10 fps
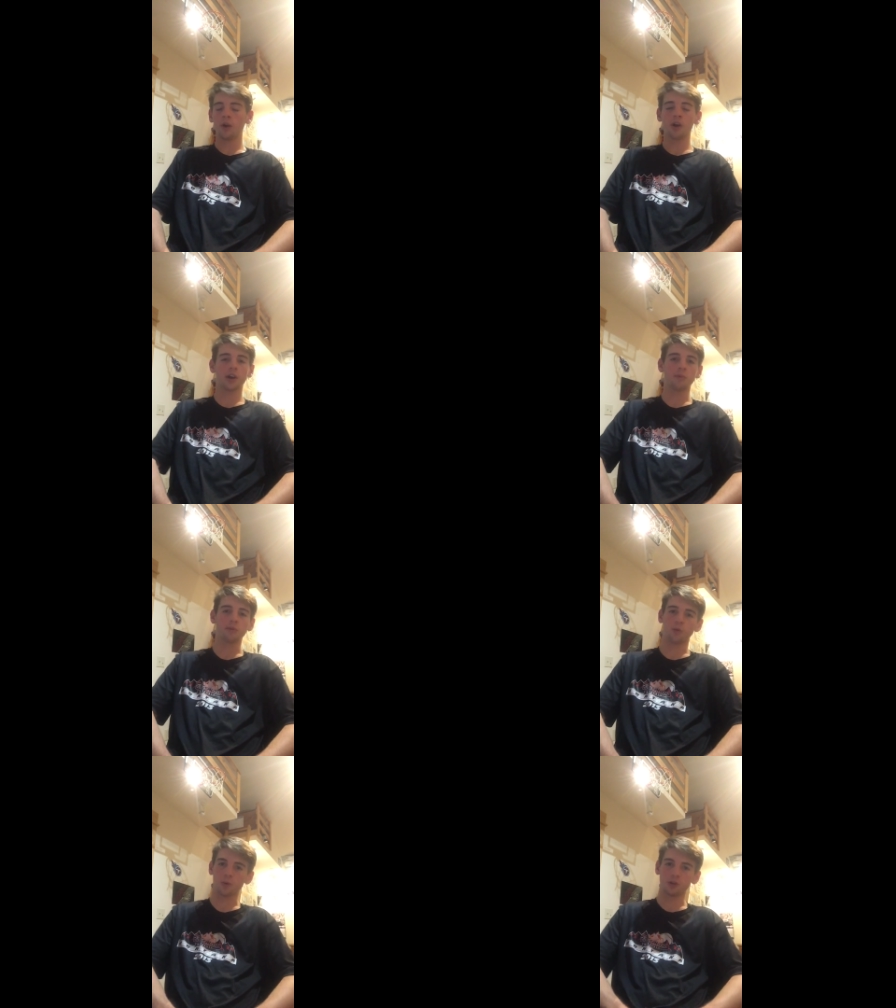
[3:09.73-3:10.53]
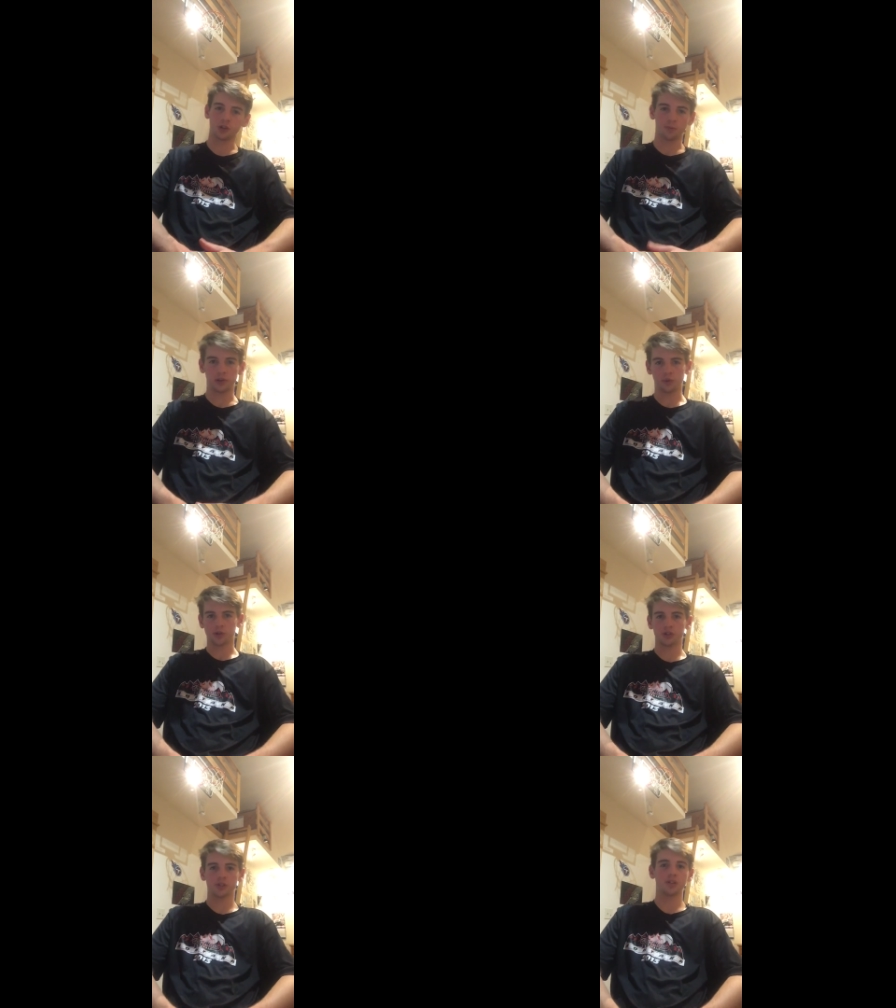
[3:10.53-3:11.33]
again, before we jump into
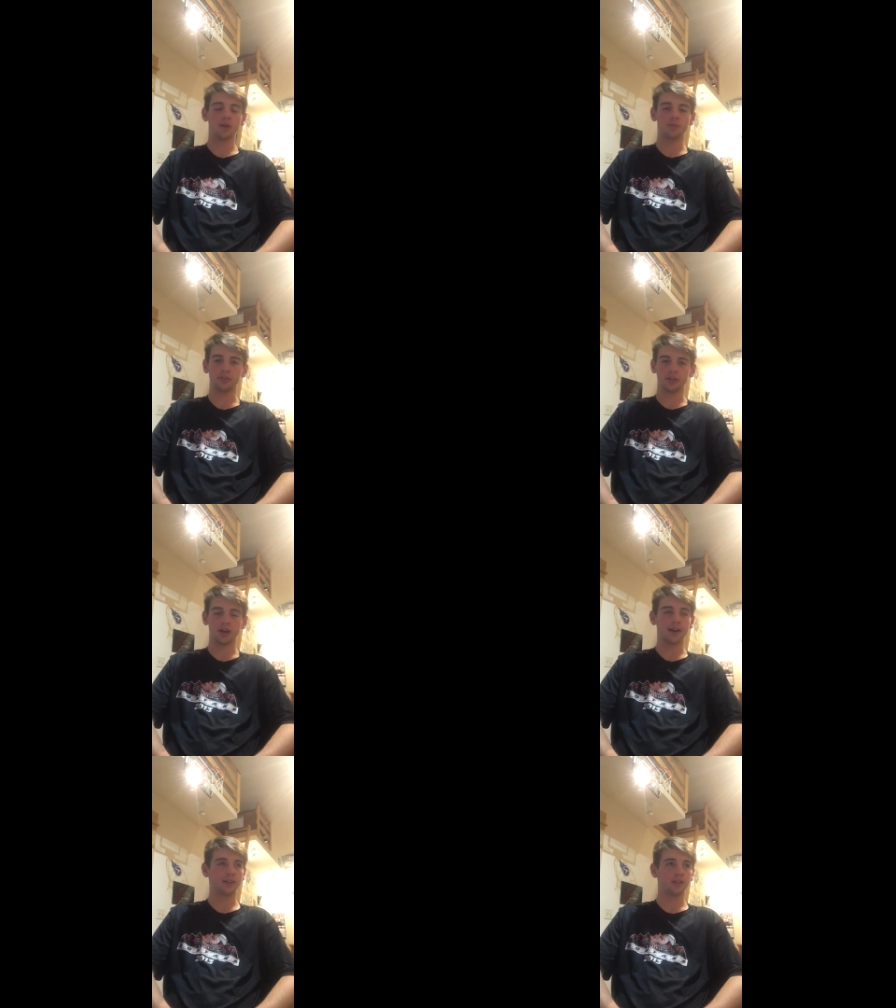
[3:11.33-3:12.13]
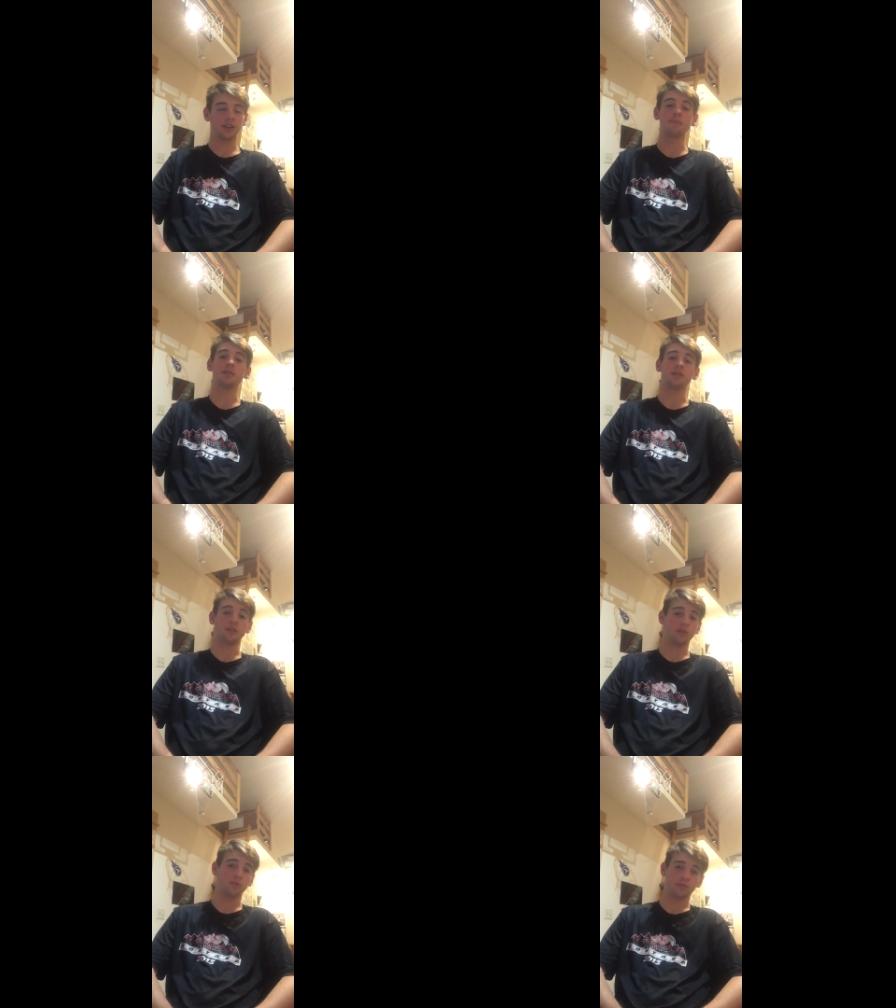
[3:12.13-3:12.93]
it, just let me
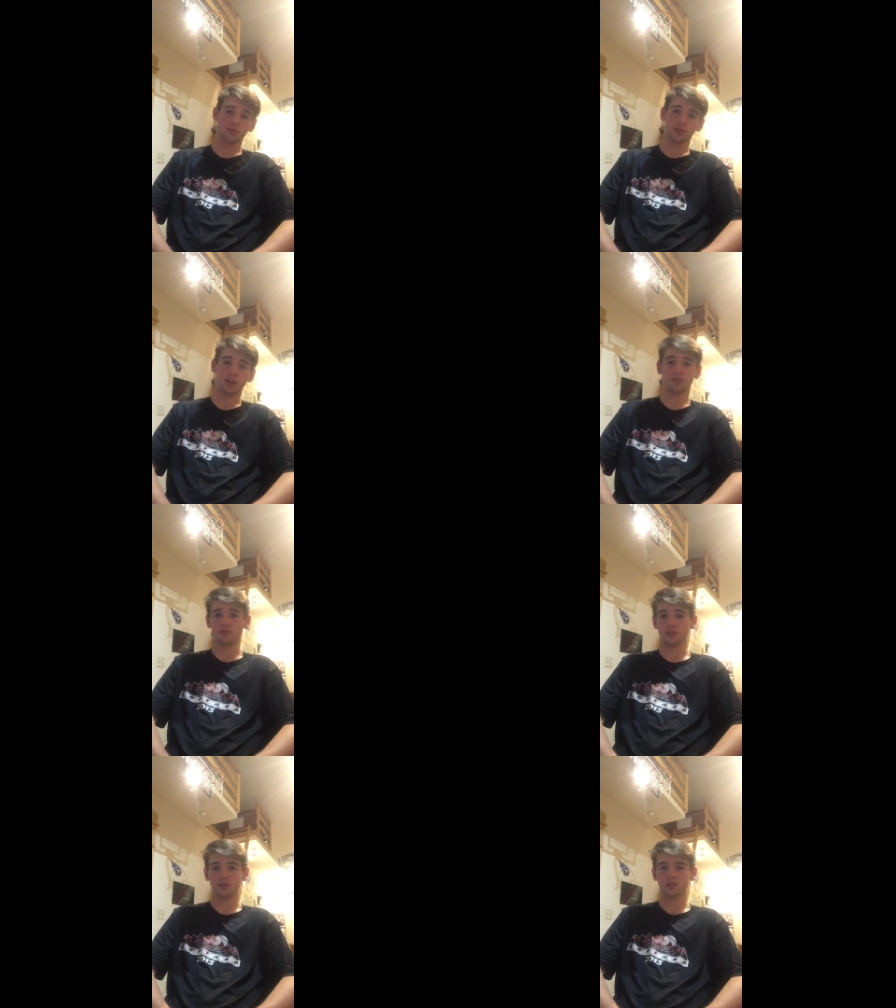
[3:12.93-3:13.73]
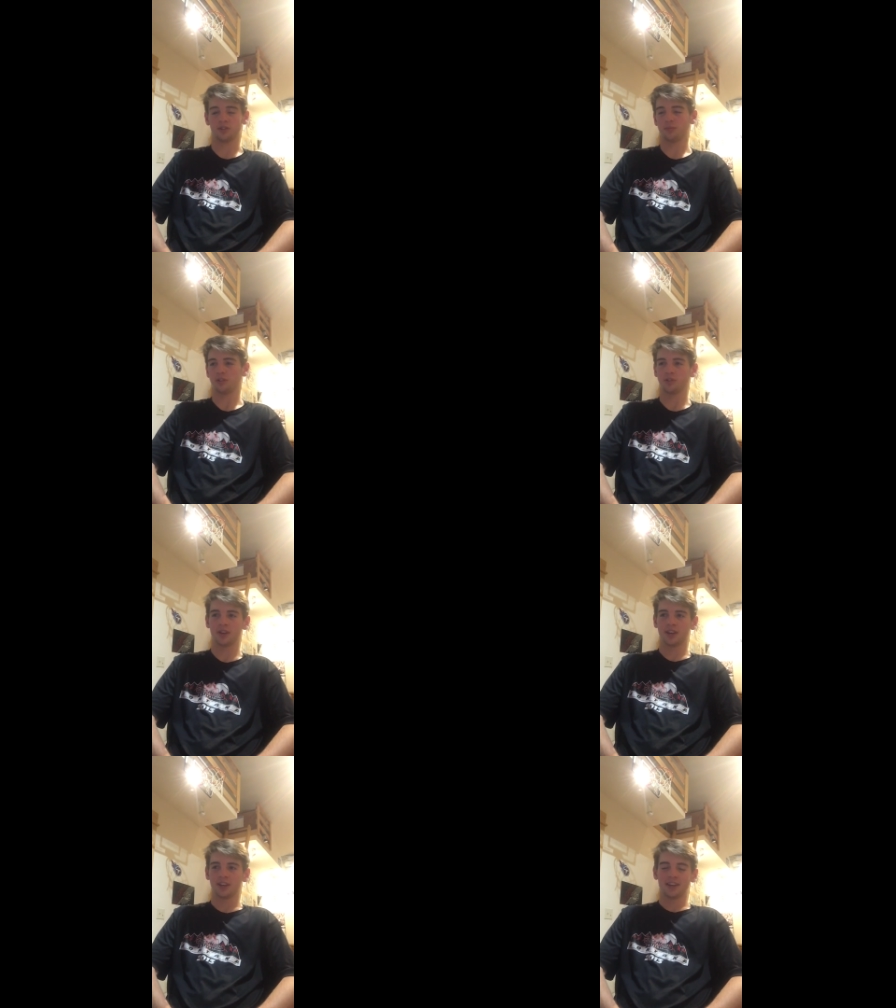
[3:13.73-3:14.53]
know, guys, if this is something
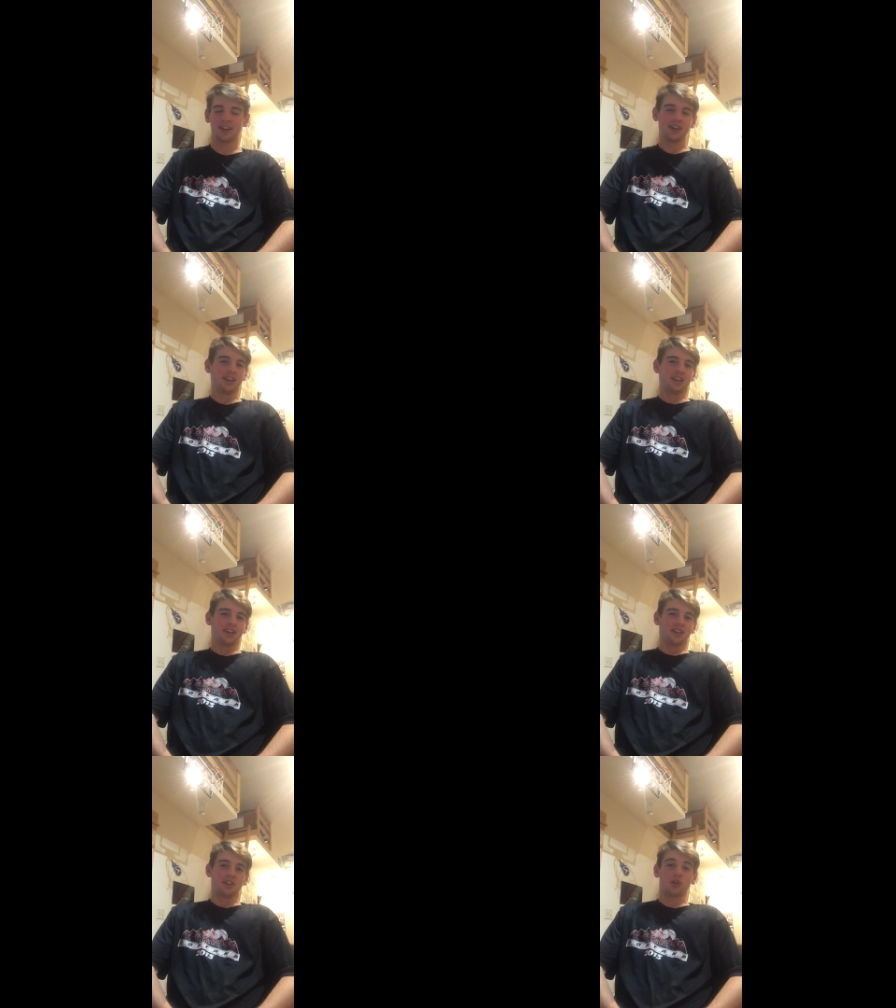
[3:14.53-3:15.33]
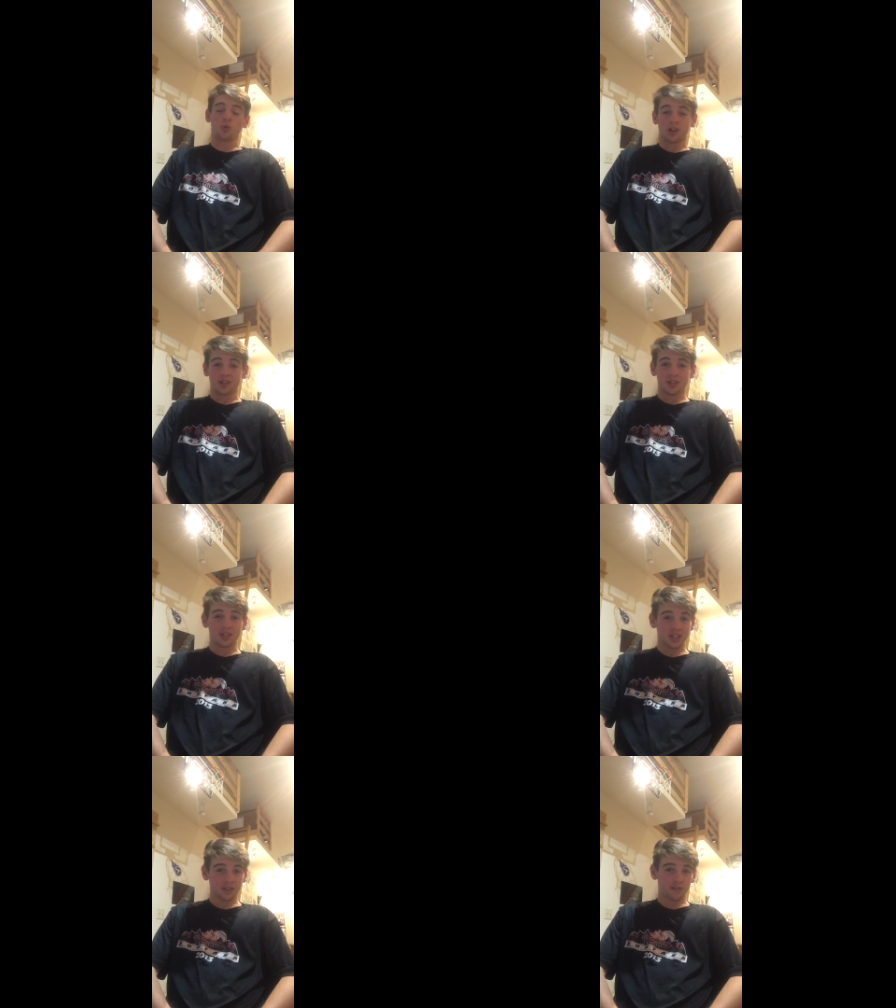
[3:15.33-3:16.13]
that you'll want to
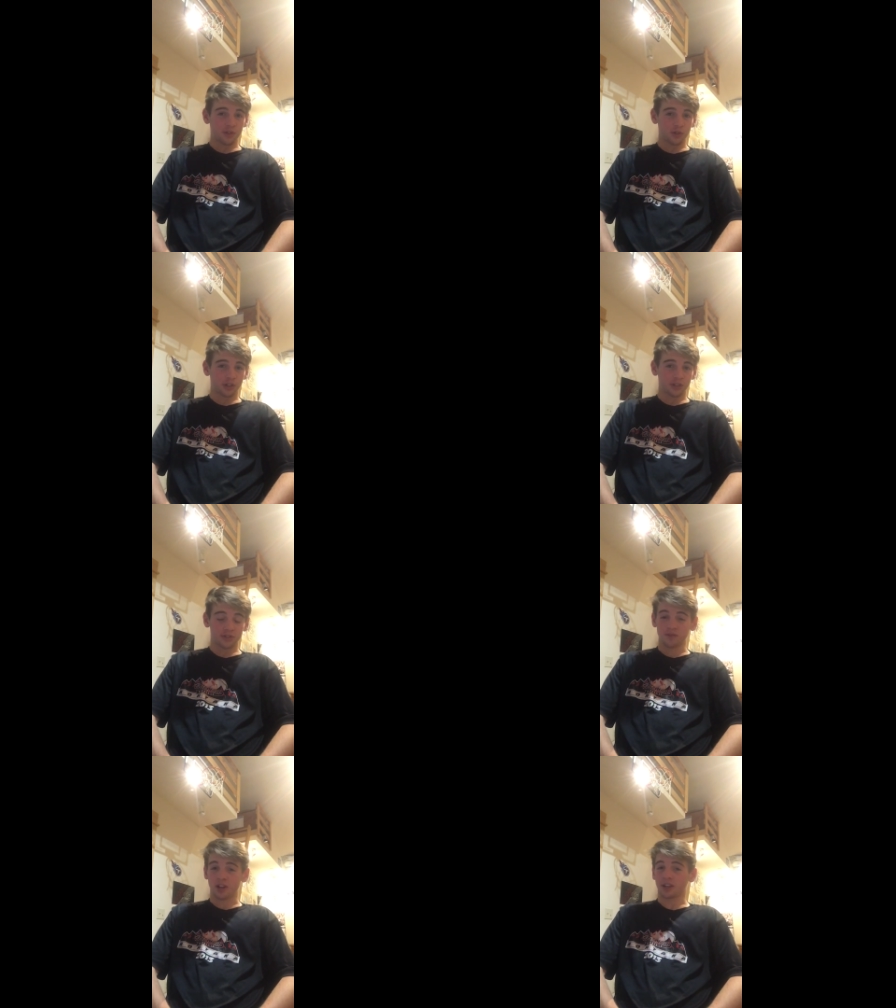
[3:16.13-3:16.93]
see in the future.